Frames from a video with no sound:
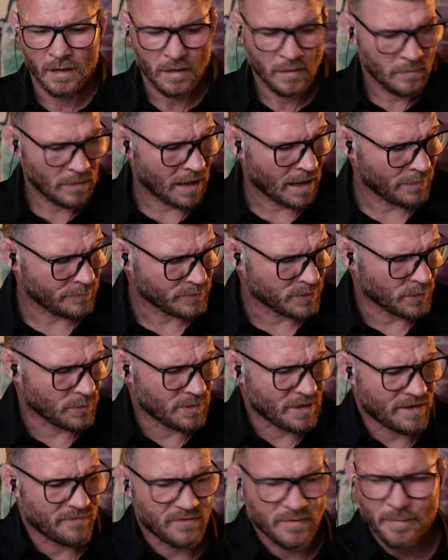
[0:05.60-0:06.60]
How we doing,
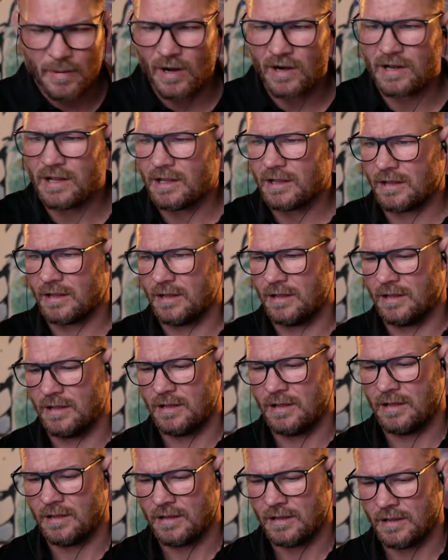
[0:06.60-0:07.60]
everybody?
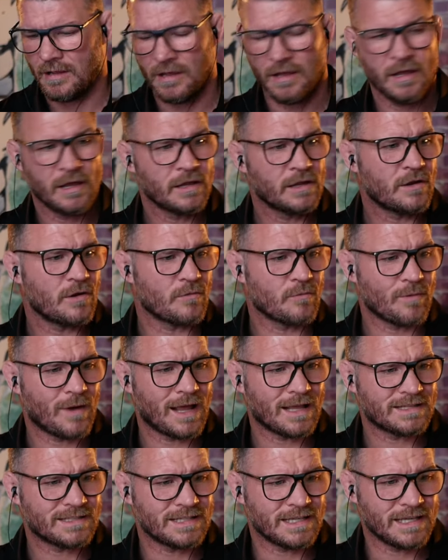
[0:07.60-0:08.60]

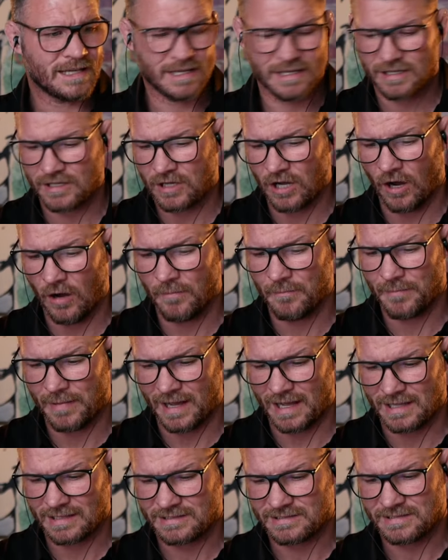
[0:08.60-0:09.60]
Karate
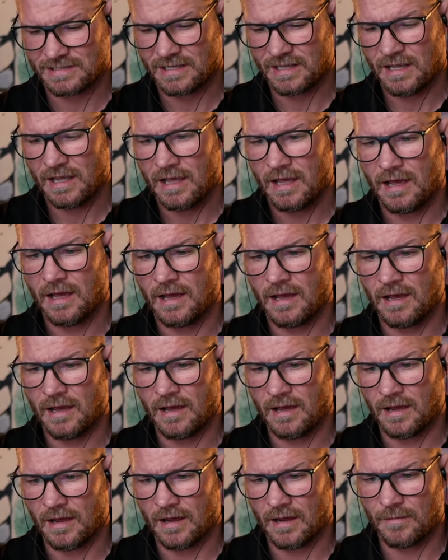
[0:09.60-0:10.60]
Combat.
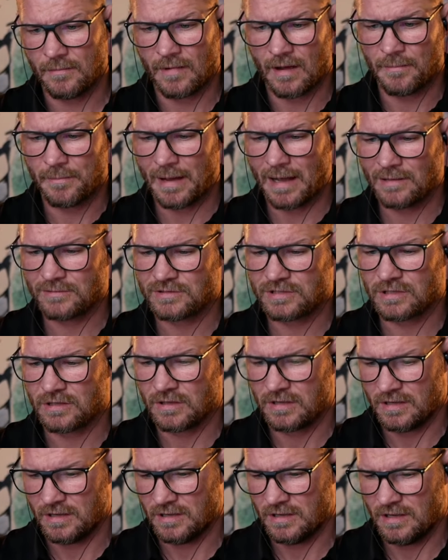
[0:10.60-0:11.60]
Um, about to
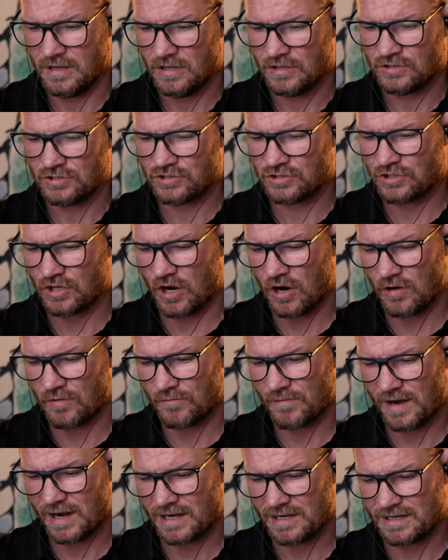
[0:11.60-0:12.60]
start
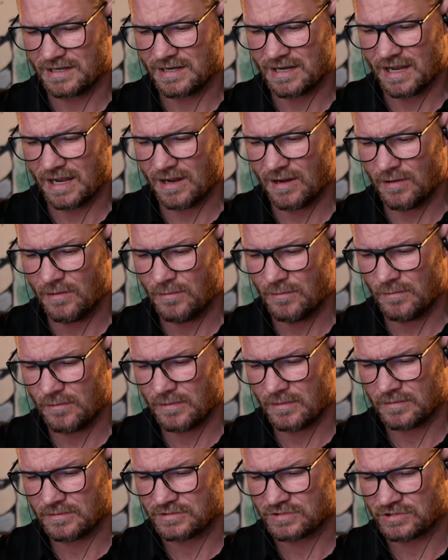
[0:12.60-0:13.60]
right now.
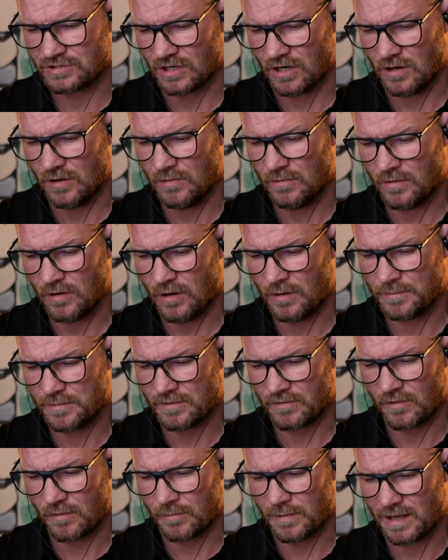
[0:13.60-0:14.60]
So, hope
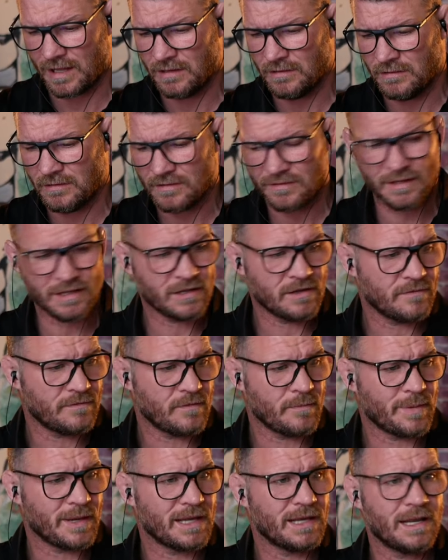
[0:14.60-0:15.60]
you're all well. Thank you for
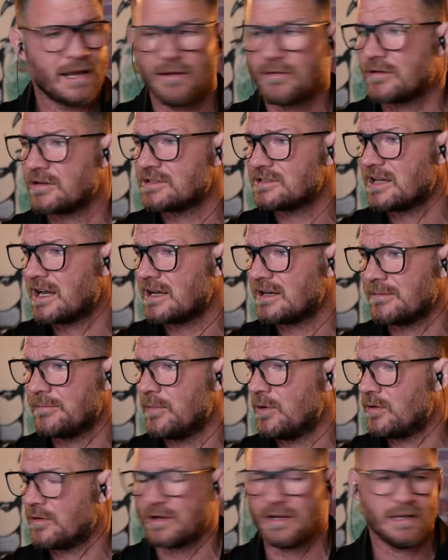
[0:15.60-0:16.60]
being here on a Saturday
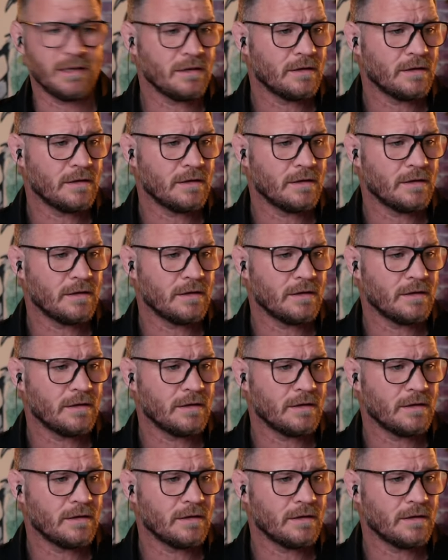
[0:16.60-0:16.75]
morning.